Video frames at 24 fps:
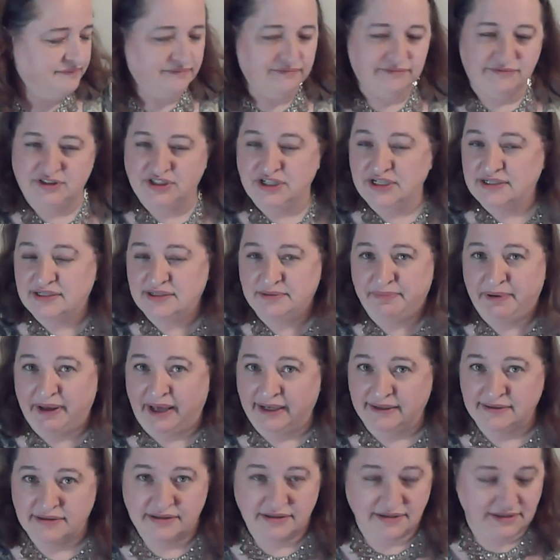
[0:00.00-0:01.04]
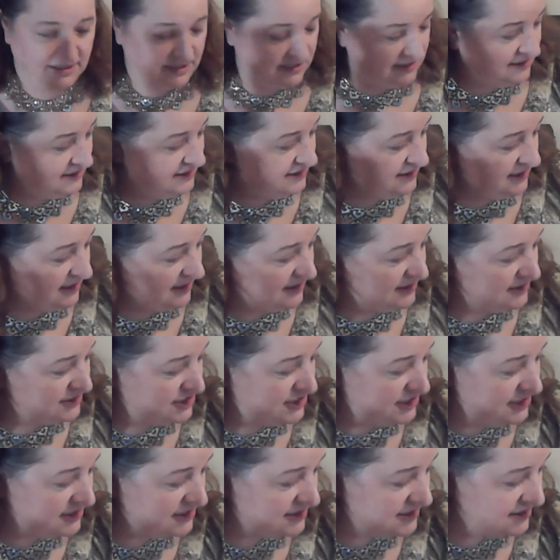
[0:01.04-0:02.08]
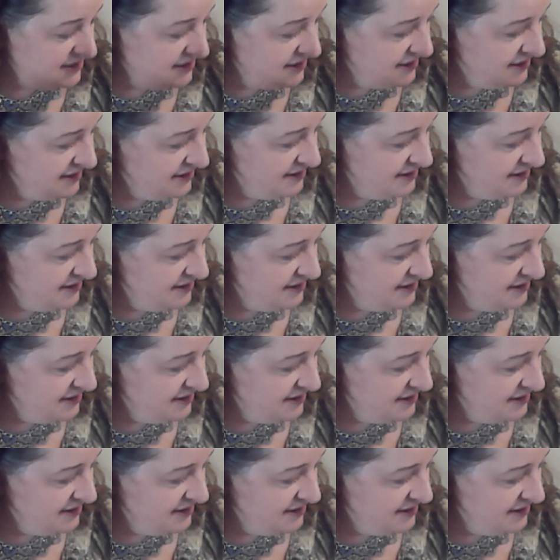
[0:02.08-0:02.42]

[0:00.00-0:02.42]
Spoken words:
She's the best. She's